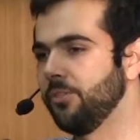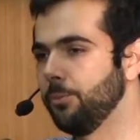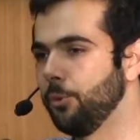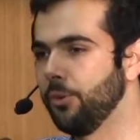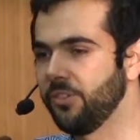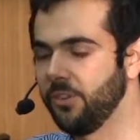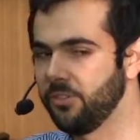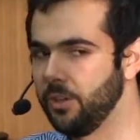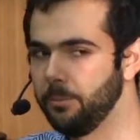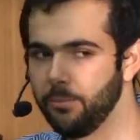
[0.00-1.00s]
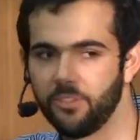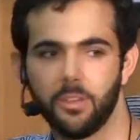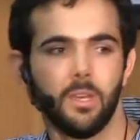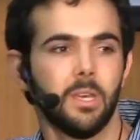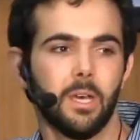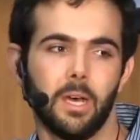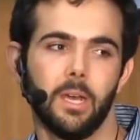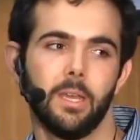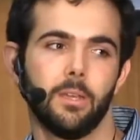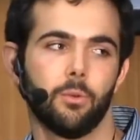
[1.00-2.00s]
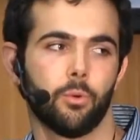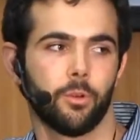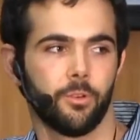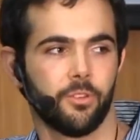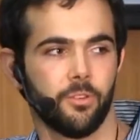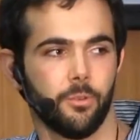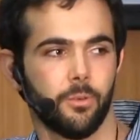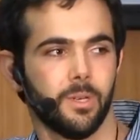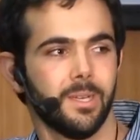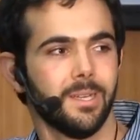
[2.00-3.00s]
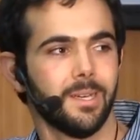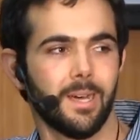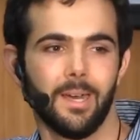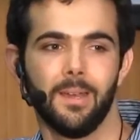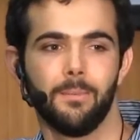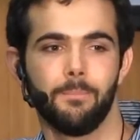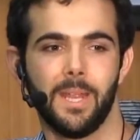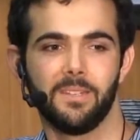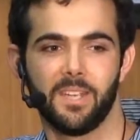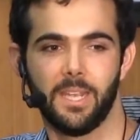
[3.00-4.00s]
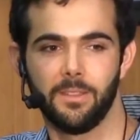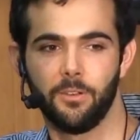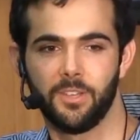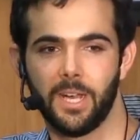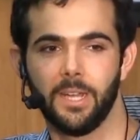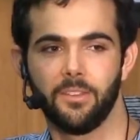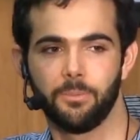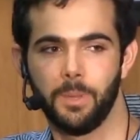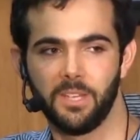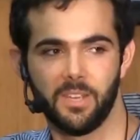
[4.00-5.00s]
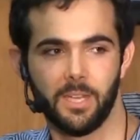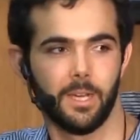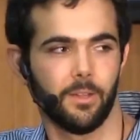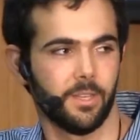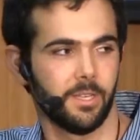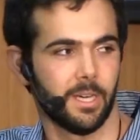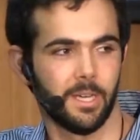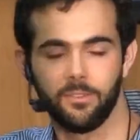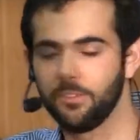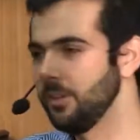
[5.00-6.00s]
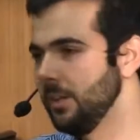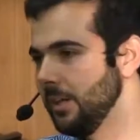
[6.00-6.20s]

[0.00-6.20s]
of support systems in order to maintain their diets, maintain healthy diets.